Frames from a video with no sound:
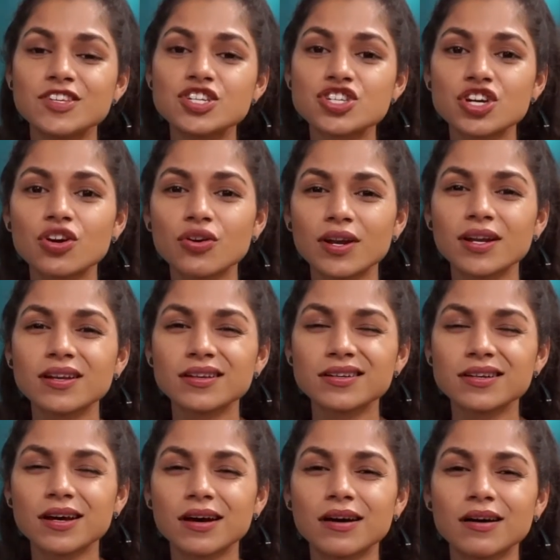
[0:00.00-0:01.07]
she
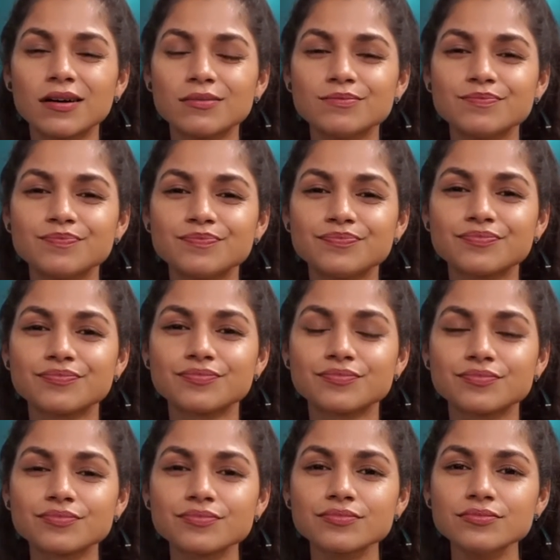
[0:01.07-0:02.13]
couldn't
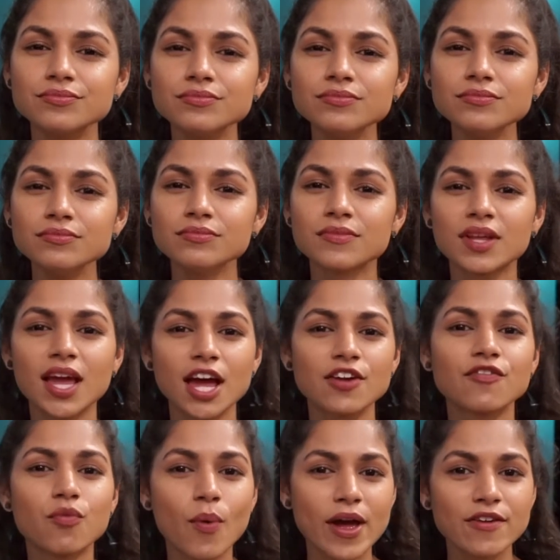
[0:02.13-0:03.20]
kind
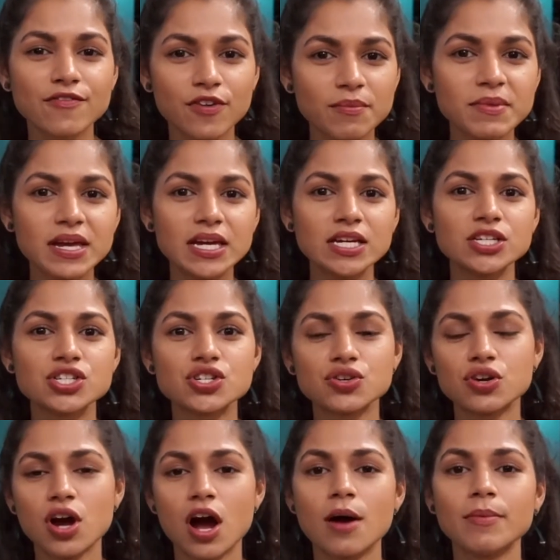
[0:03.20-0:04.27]
of wait for me to
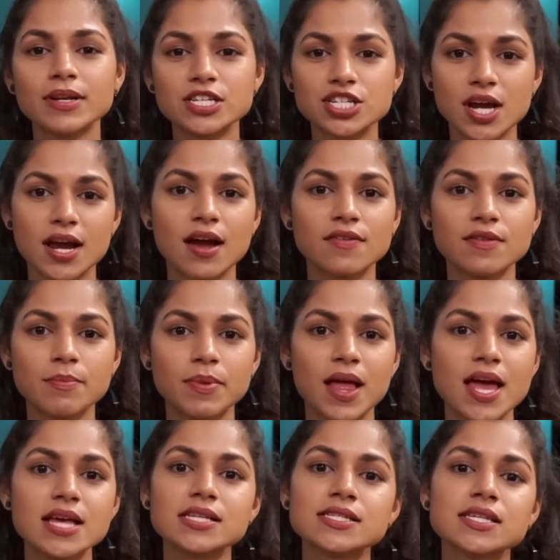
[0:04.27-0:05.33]
come and check out the
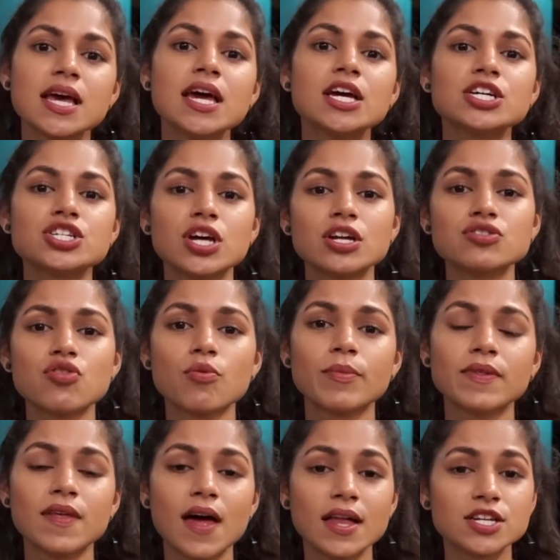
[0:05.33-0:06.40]
place. She had told me
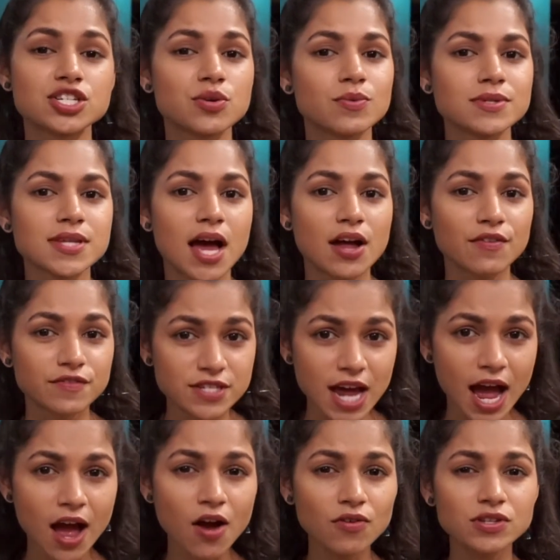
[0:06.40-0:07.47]
that she was out of
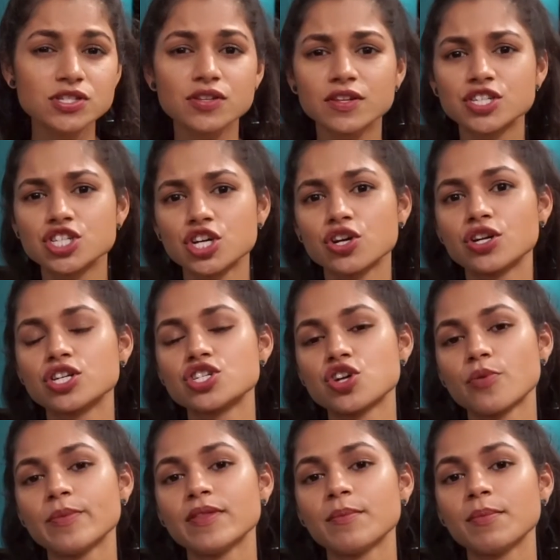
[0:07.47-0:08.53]
town so that she couldn't
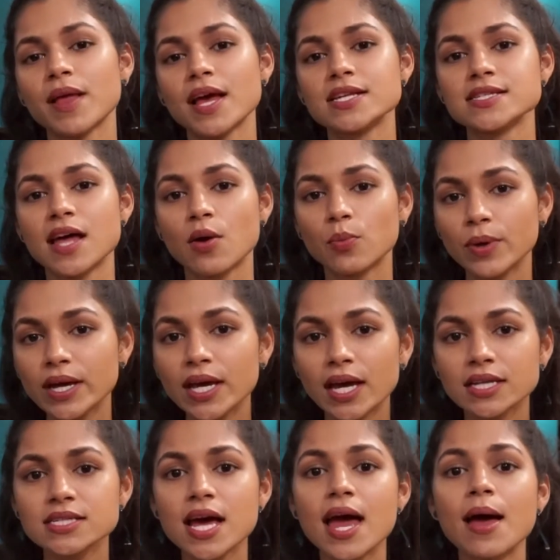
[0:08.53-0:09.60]
show me the place that
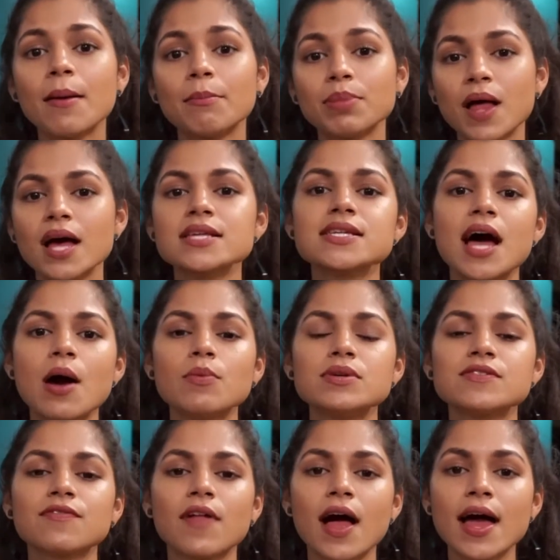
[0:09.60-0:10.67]
weekend. Plus, I was
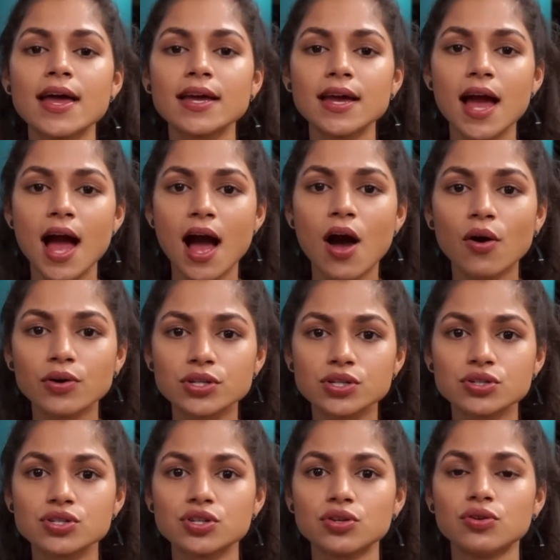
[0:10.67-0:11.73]
flying out
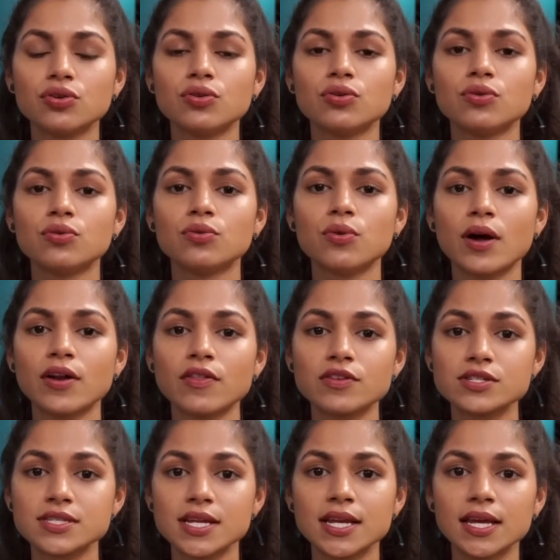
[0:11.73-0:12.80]
to another
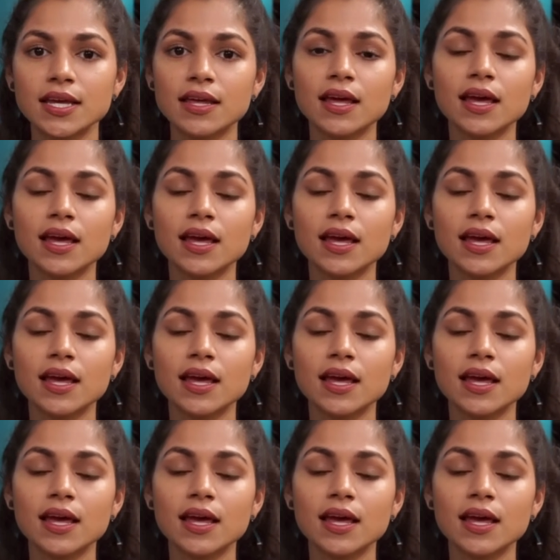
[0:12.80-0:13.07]
city.